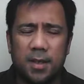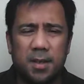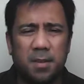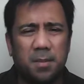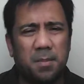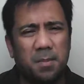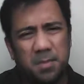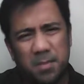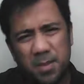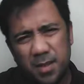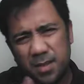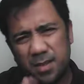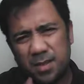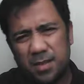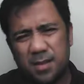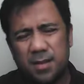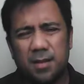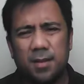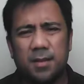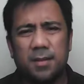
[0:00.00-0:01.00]
But
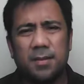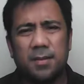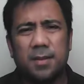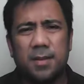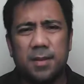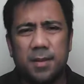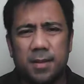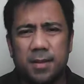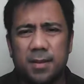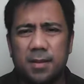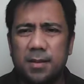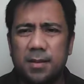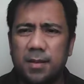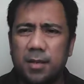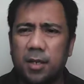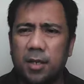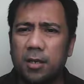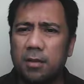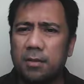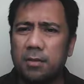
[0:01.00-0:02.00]
it's
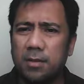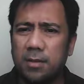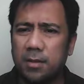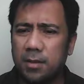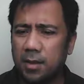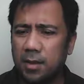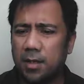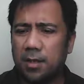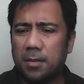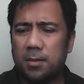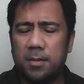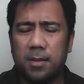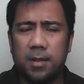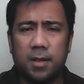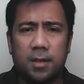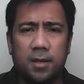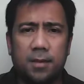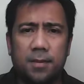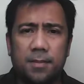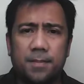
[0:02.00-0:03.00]
an equal game
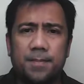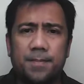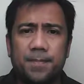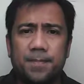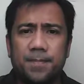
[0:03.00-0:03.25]
right here.